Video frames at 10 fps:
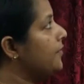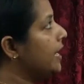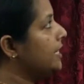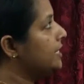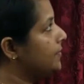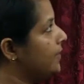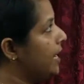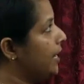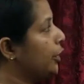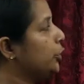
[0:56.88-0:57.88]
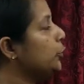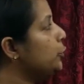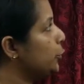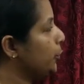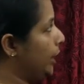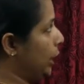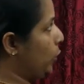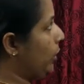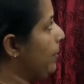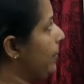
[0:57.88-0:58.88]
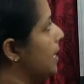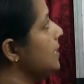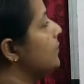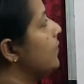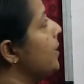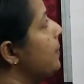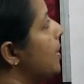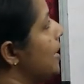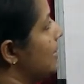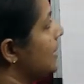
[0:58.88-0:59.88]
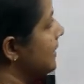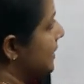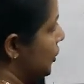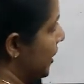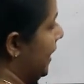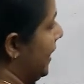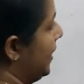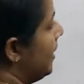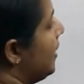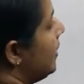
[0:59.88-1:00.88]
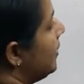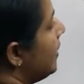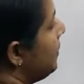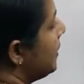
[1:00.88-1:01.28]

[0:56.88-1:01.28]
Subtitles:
we are divided into two equal parts. One part is shaded. That